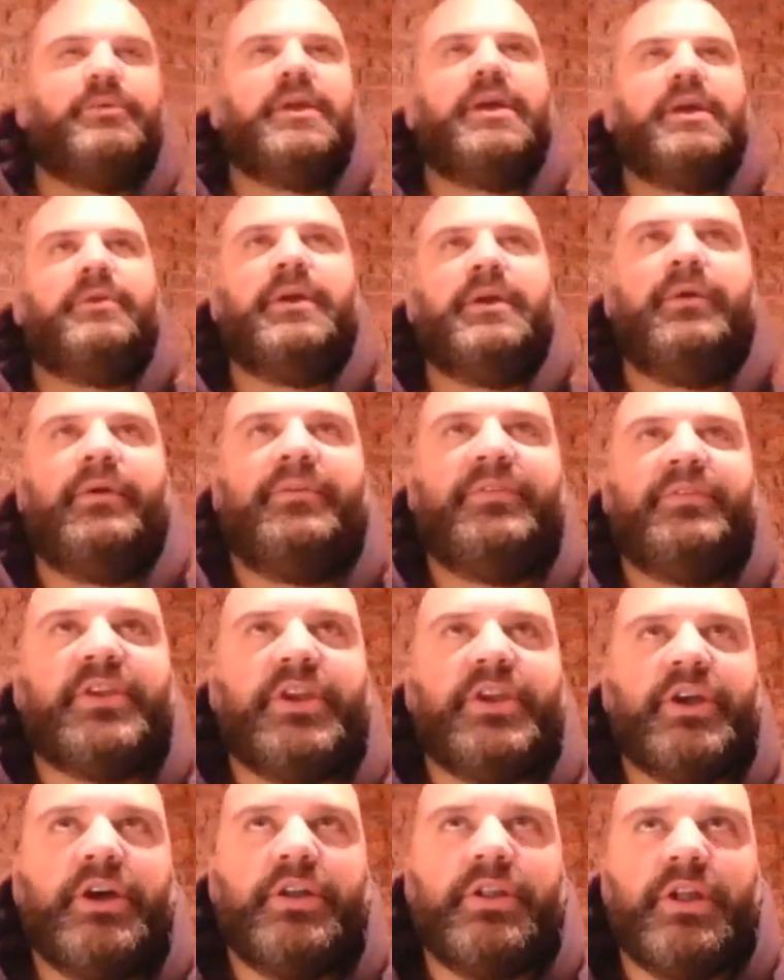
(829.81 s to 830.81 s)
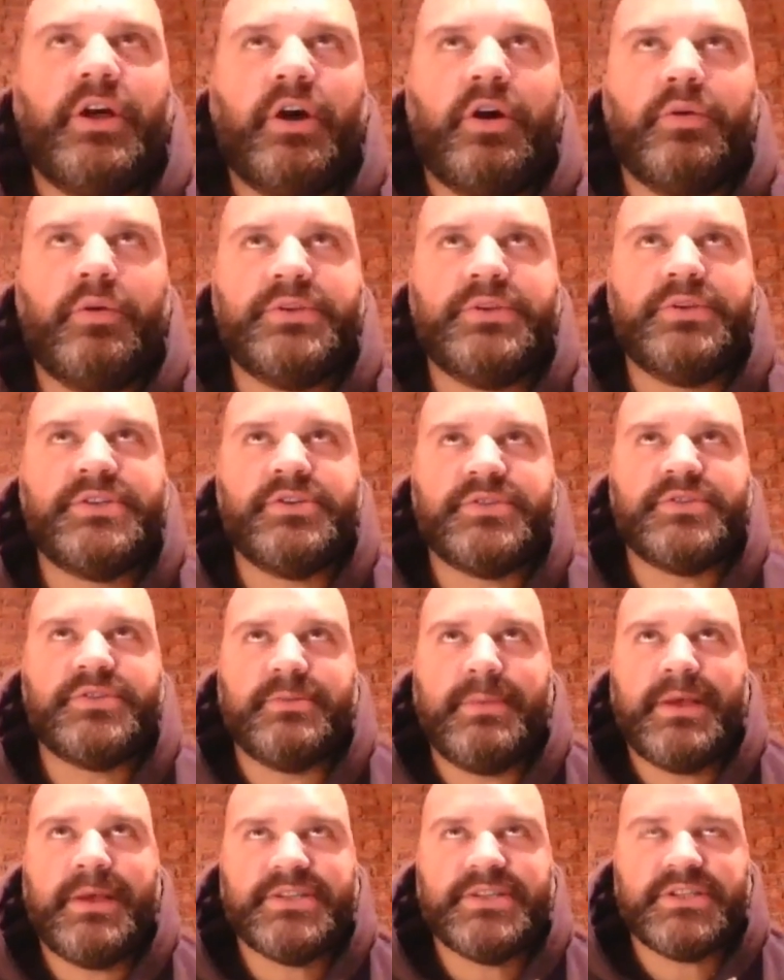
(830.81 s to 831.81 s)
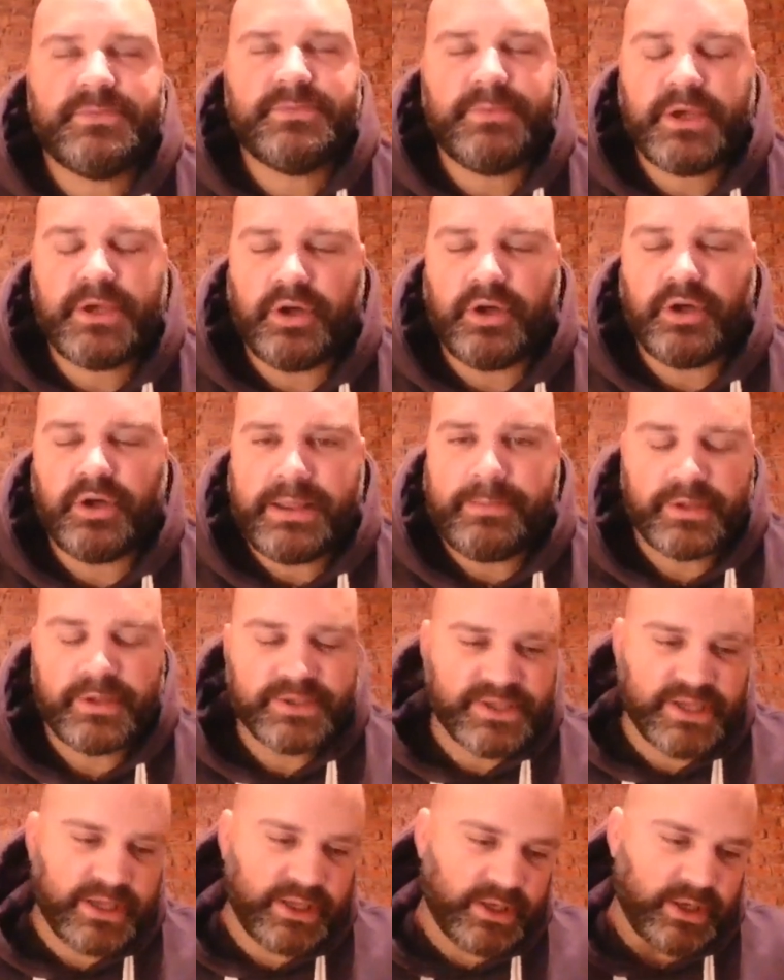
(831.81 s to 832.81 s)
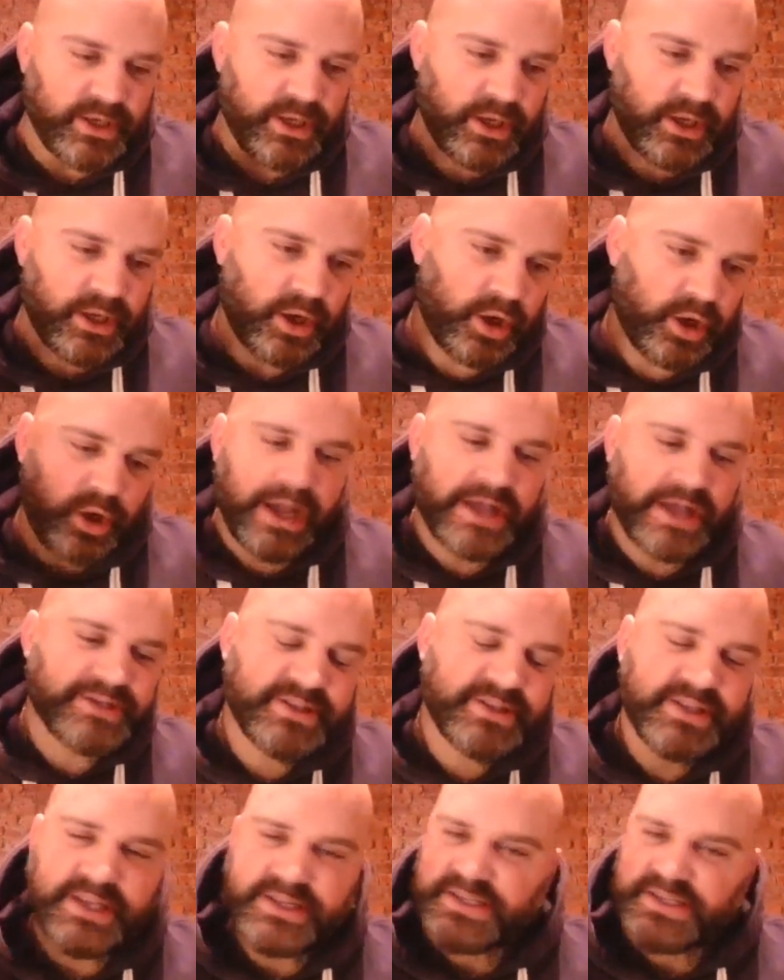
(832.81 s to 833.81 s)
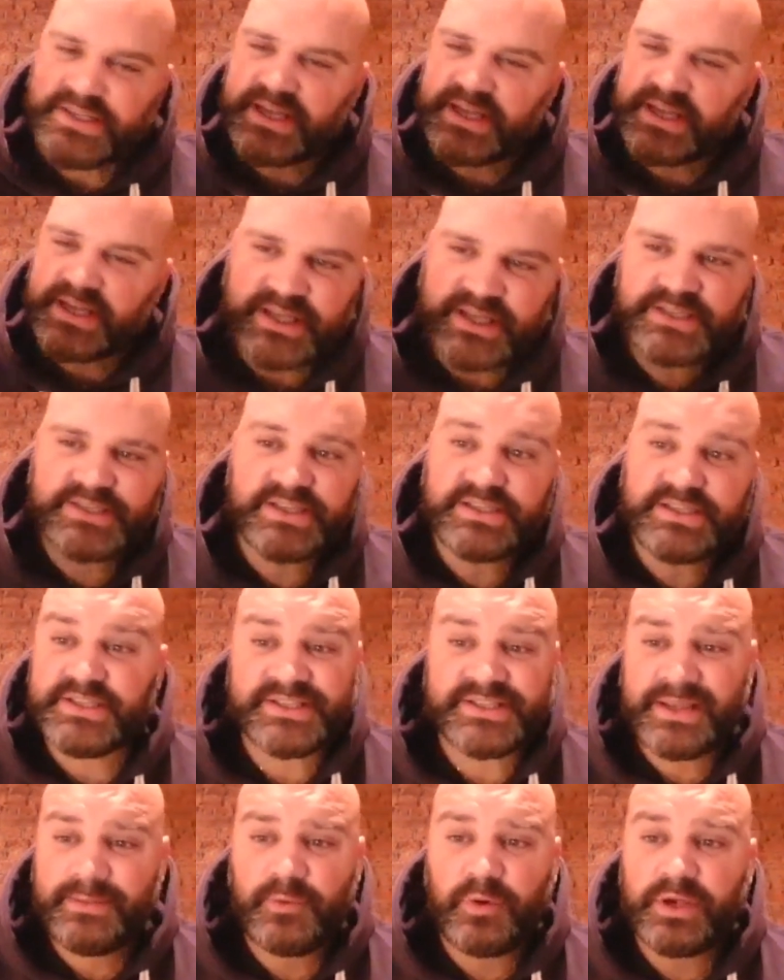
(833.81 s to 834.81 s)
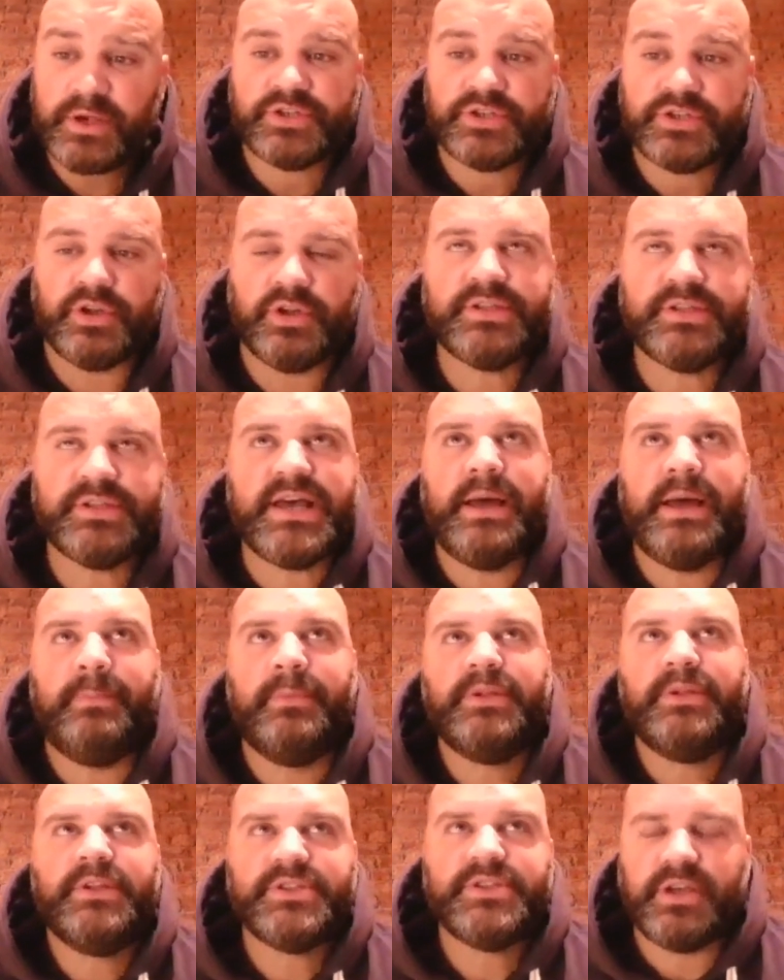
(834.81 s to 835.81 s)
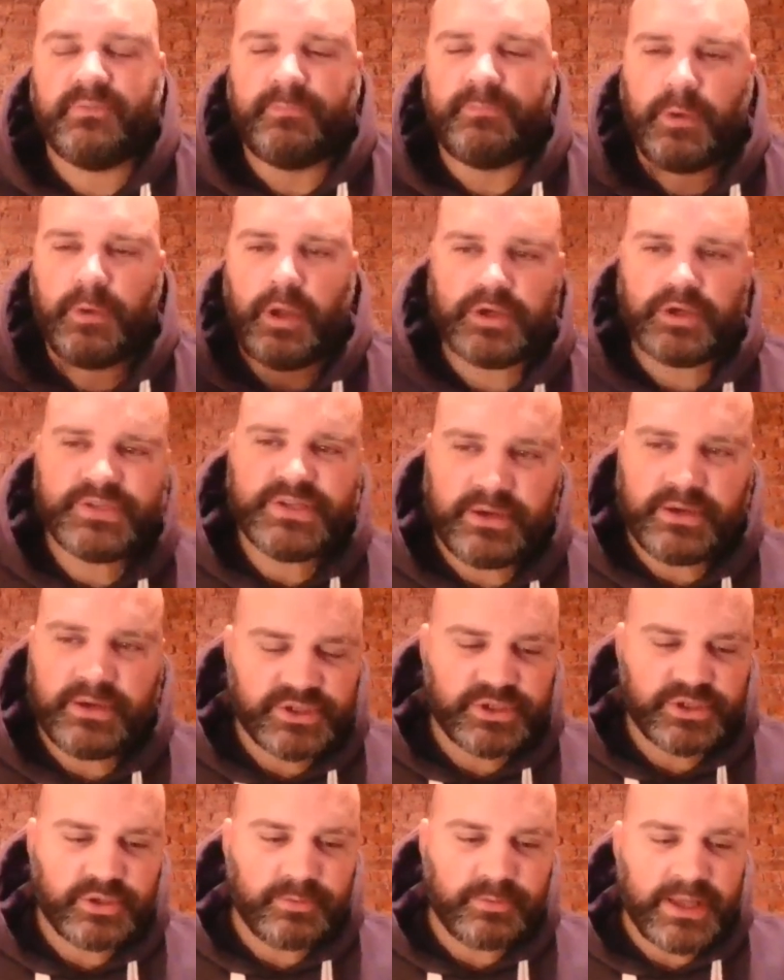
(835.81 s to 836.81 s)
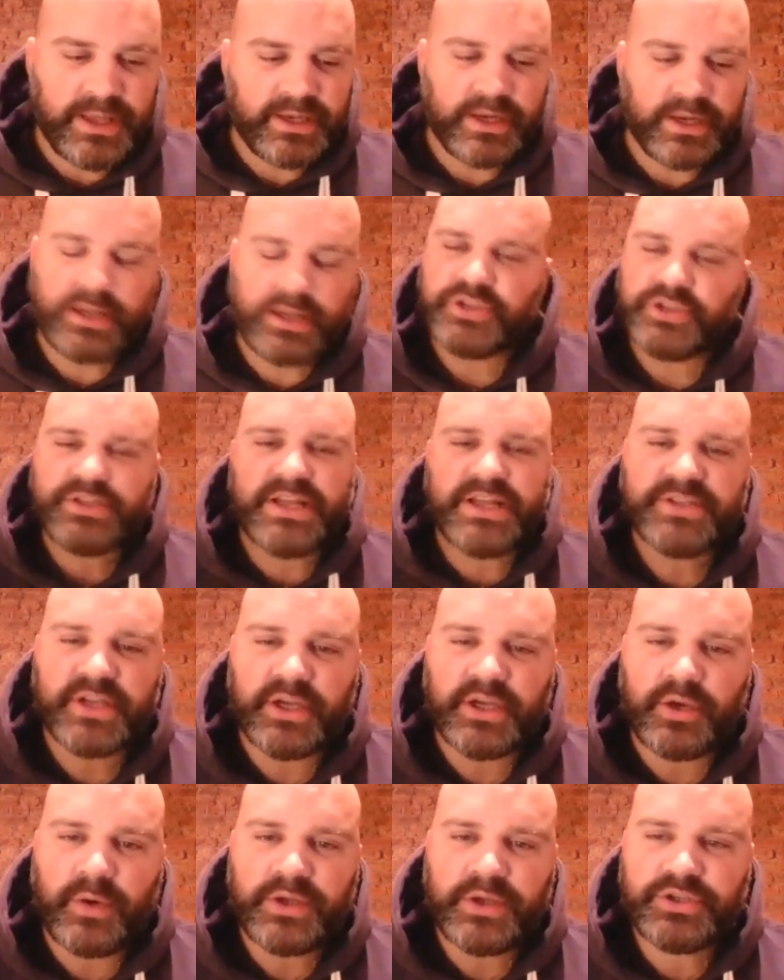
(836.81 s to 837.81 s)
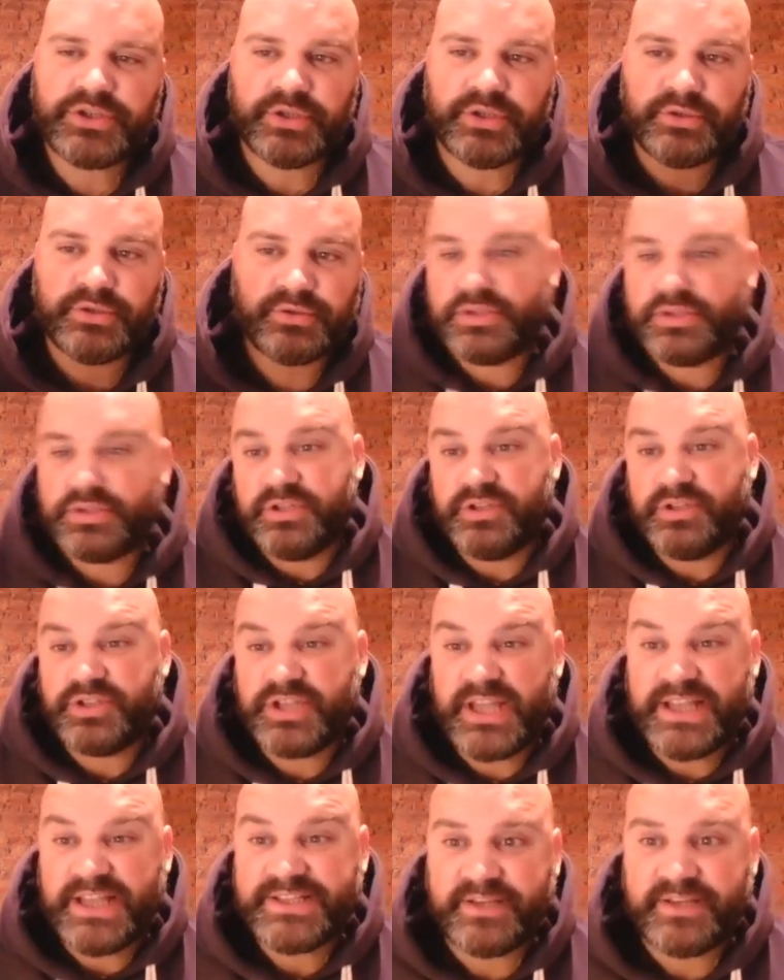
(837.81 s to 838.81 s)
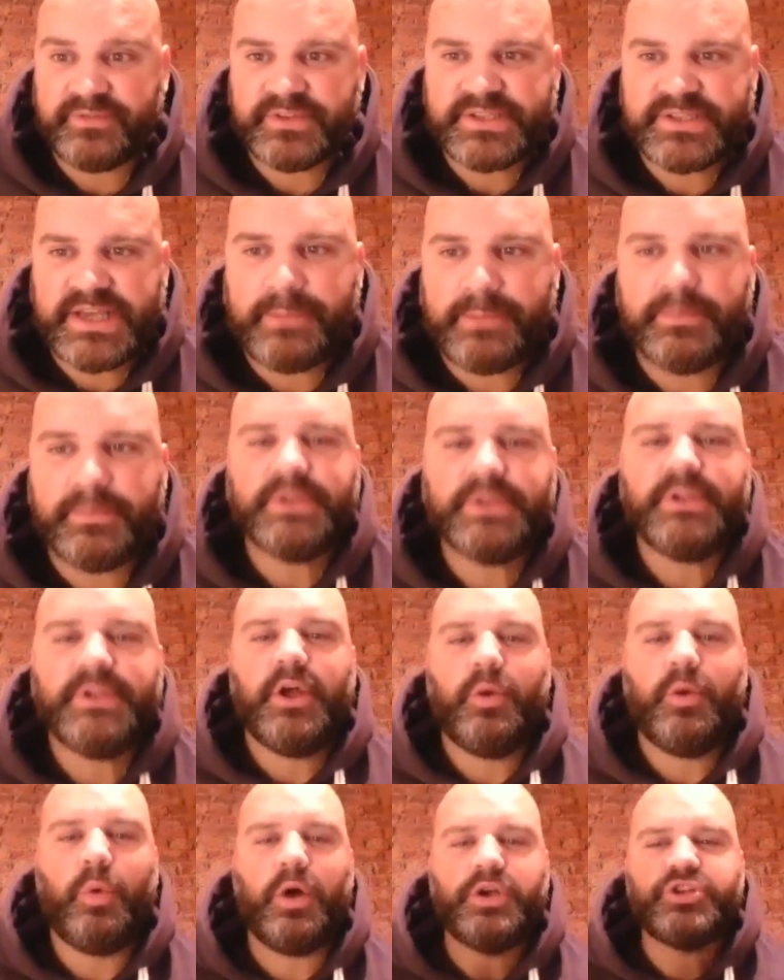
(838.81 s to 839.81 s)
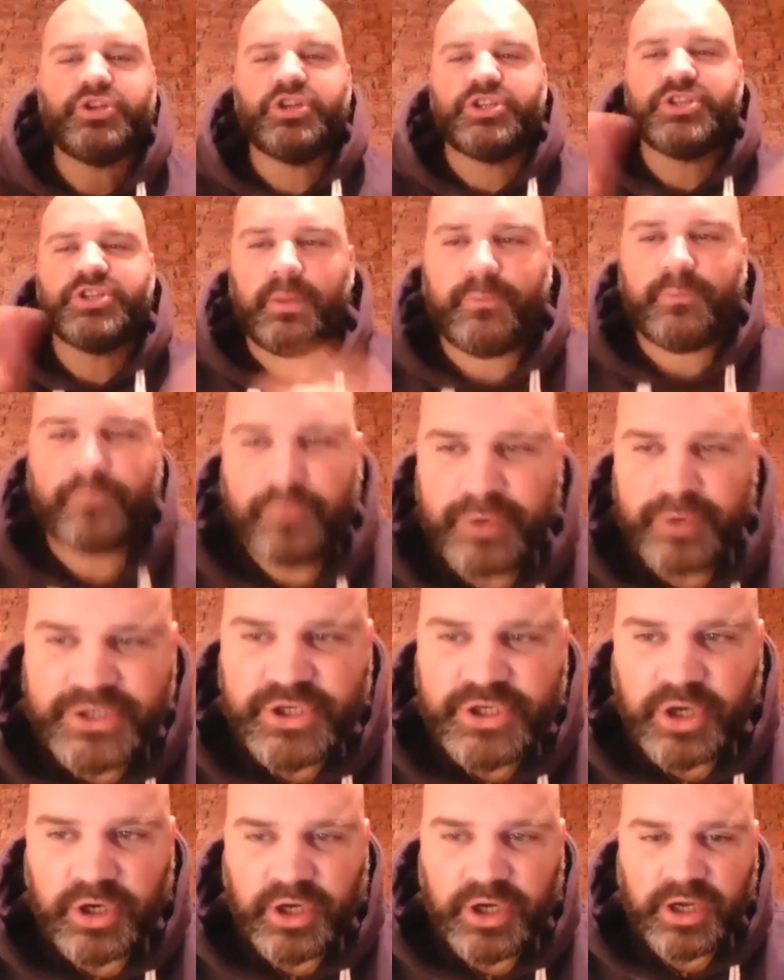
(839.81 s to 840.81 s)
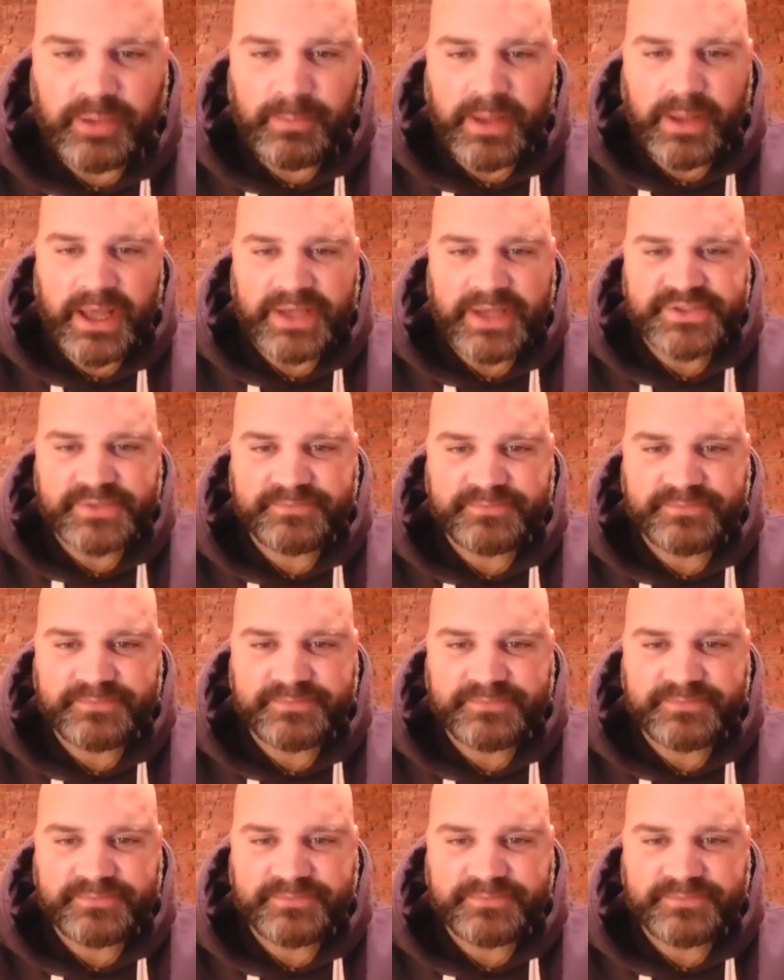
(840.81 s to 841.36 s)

We have a girl that always used to message me called Emma saying, ask this. It's the same question all the time. So I blocked her now. She's doing me head in. I'll just ask her a question so that she gets it every time. What's your top 3 chocolate bars?